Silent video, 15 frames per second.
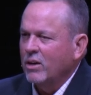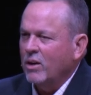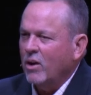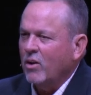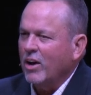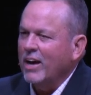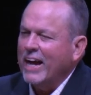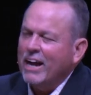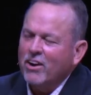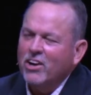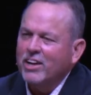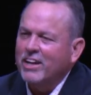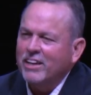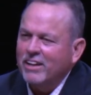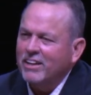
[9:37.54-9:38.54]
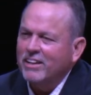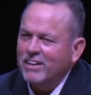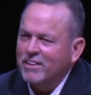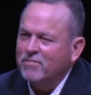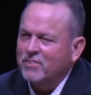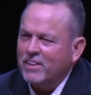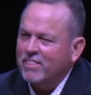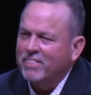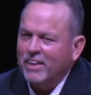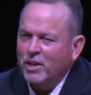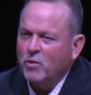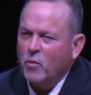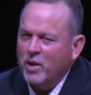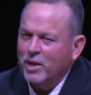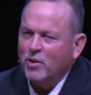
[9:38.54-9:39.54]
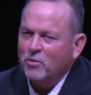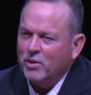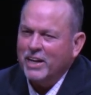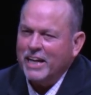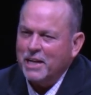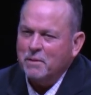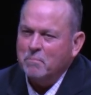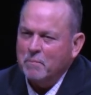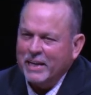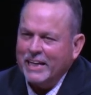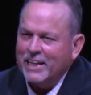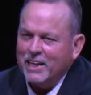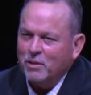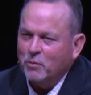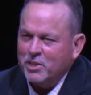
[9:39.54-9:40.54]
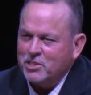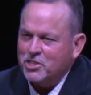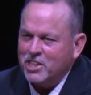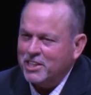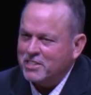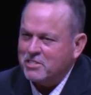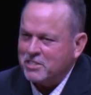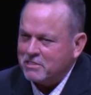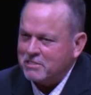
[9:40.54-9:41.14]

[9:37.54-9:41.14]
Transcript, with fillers: are arrogant enough to think we don't need a meeting with Jesus.